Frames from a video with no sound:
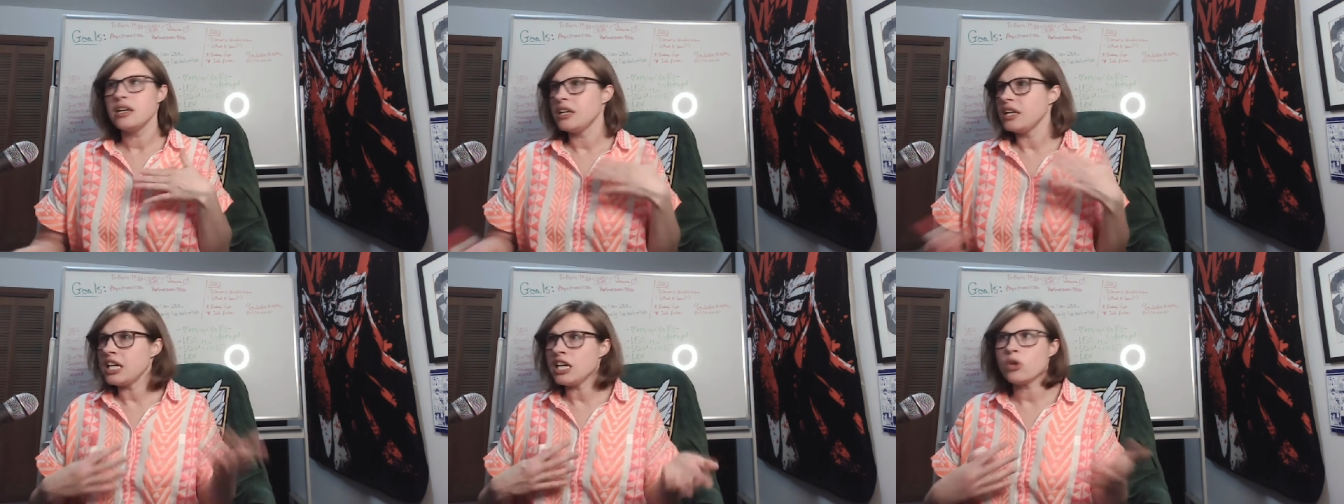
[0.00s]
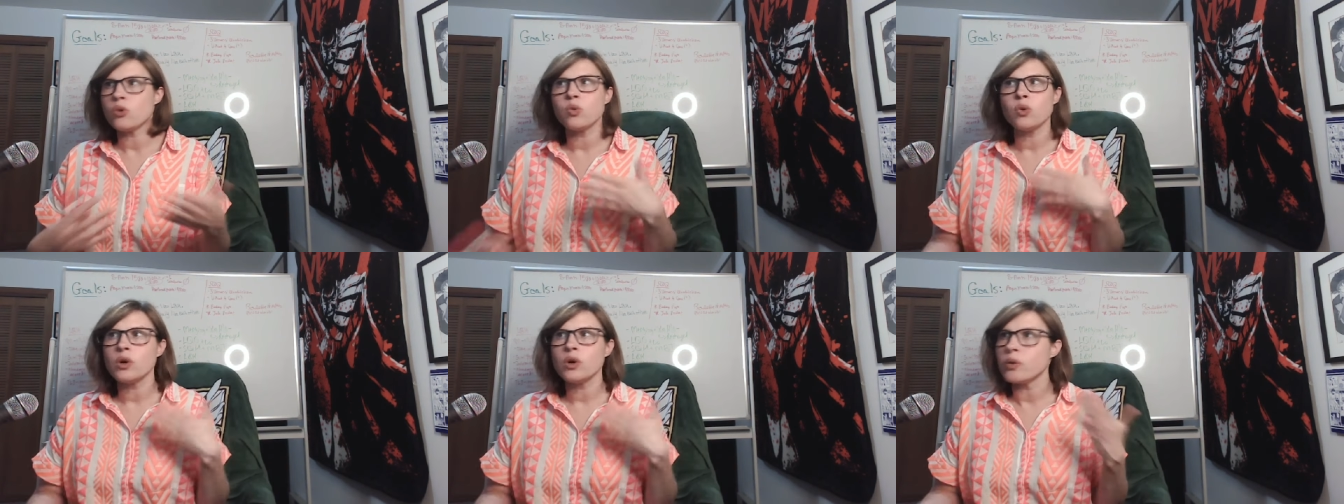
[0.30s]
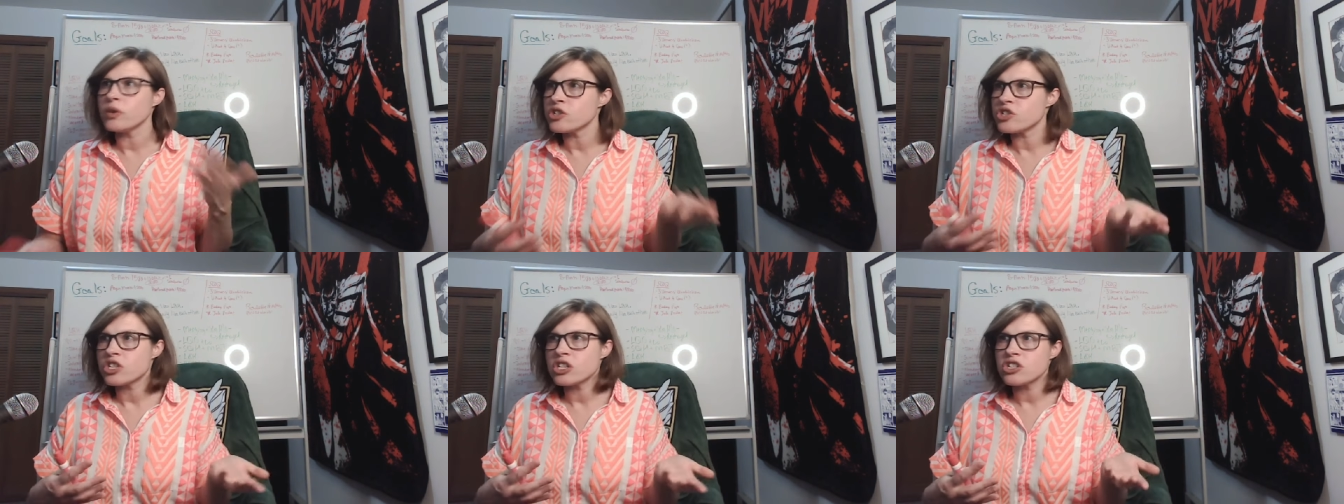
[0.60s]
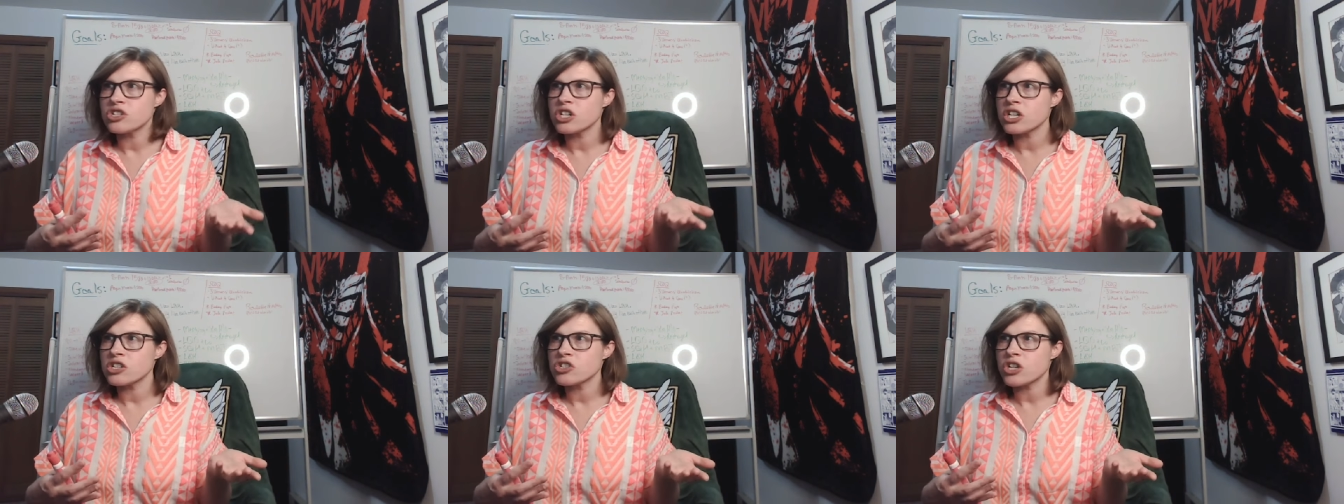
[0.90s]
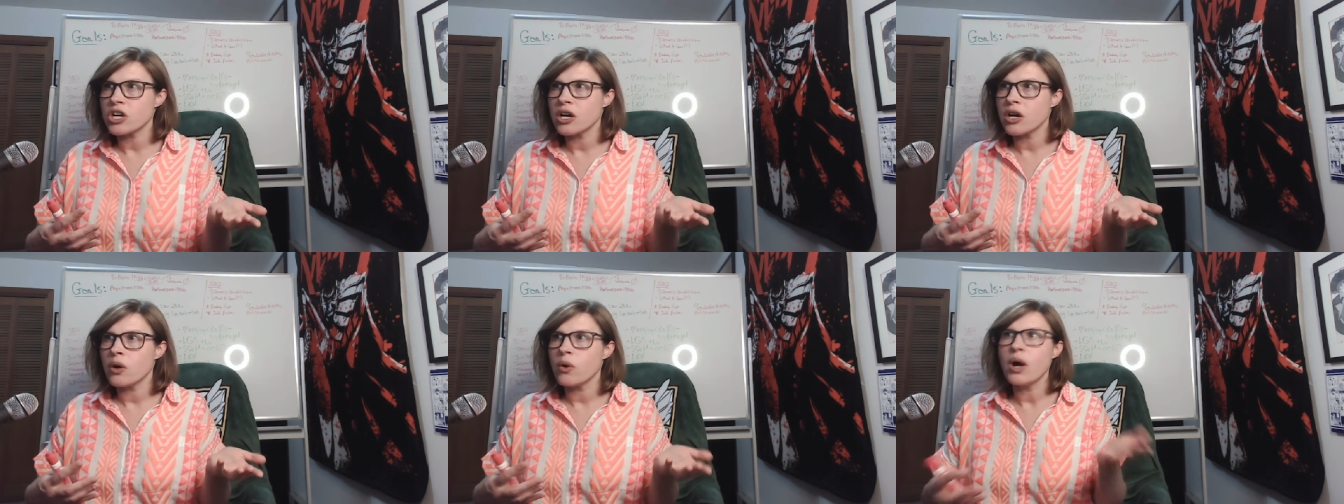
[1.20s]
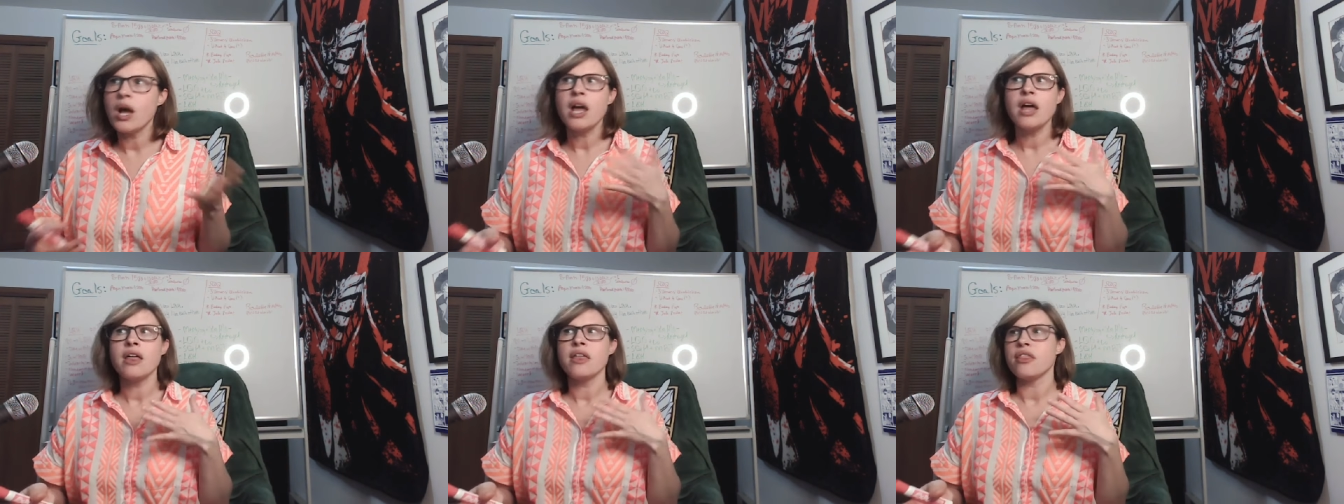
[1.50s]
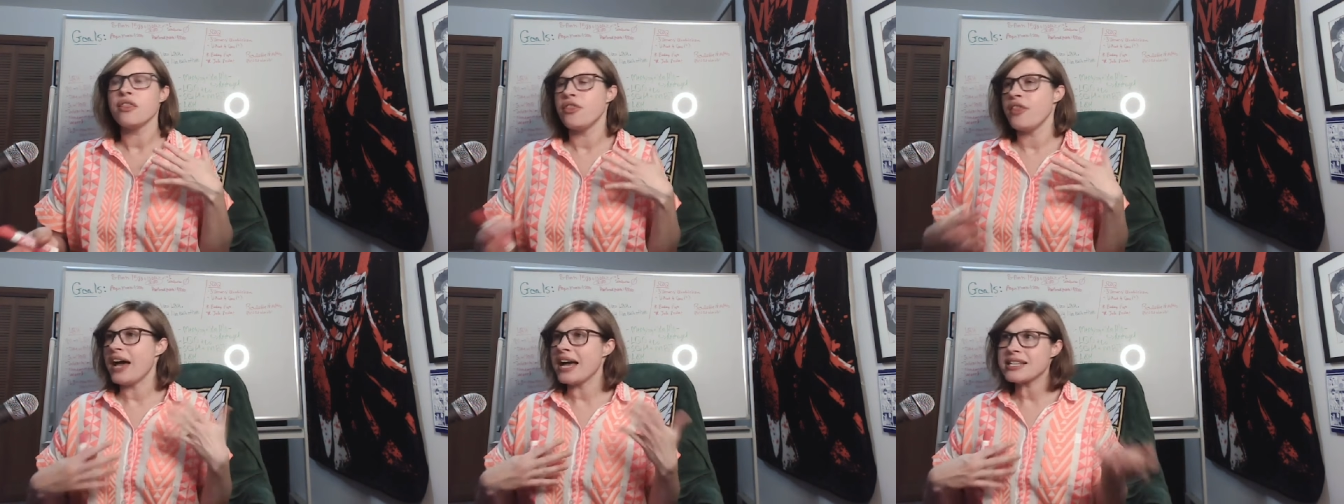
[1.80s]
equal with Shen Qingqiu,
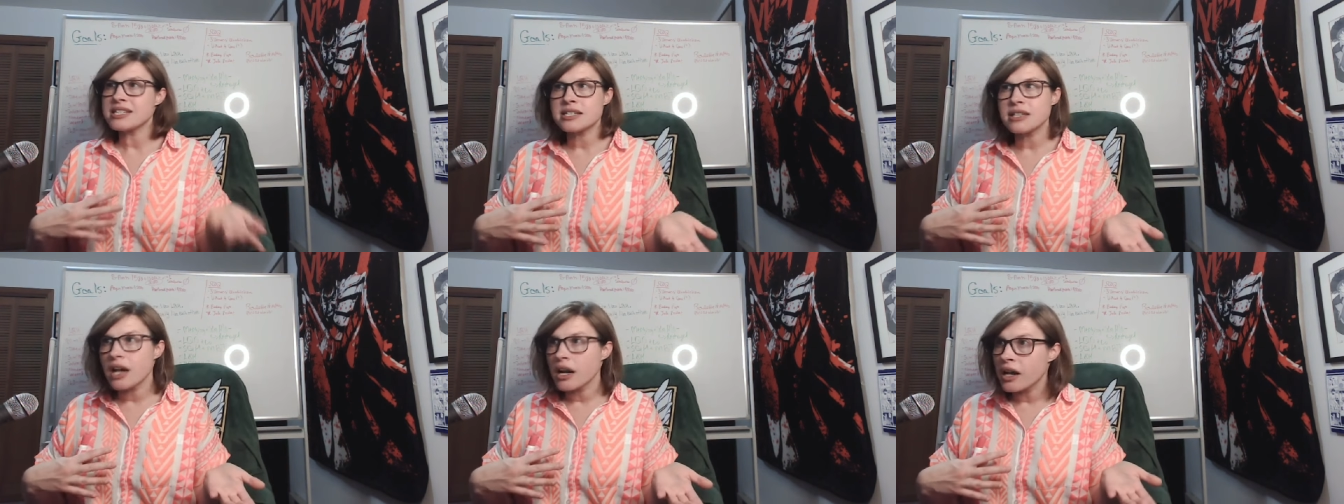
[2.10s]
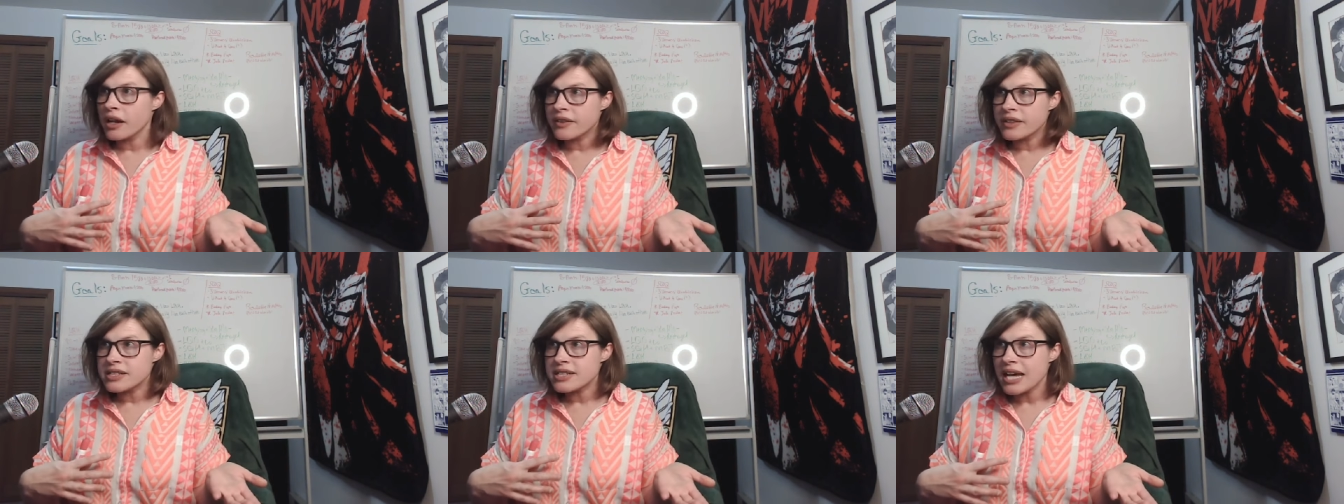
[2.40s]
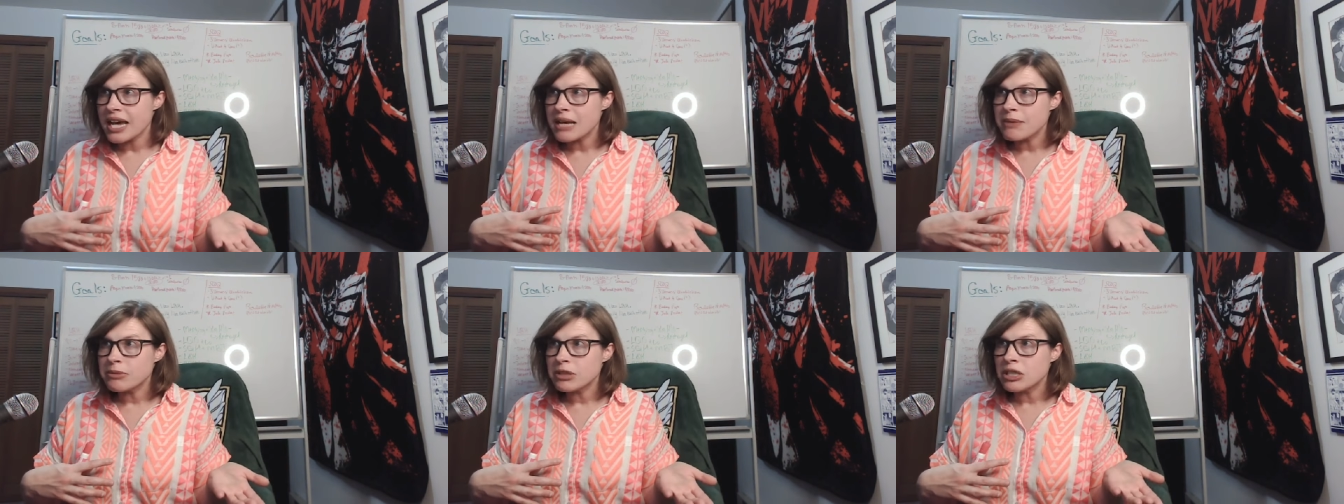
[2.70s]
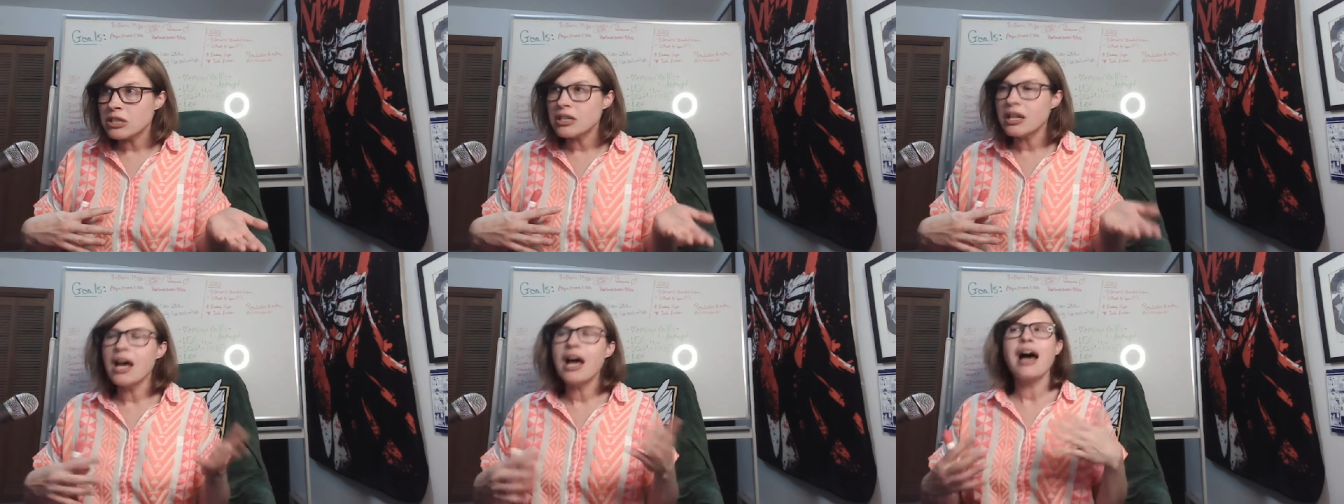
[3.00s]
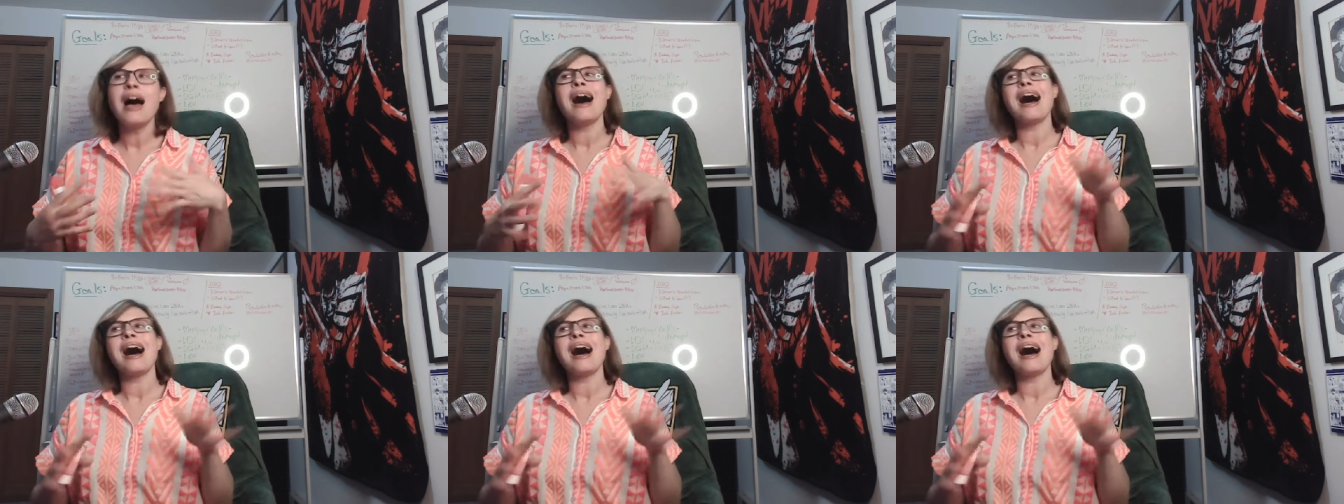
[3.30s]
that's not on the table.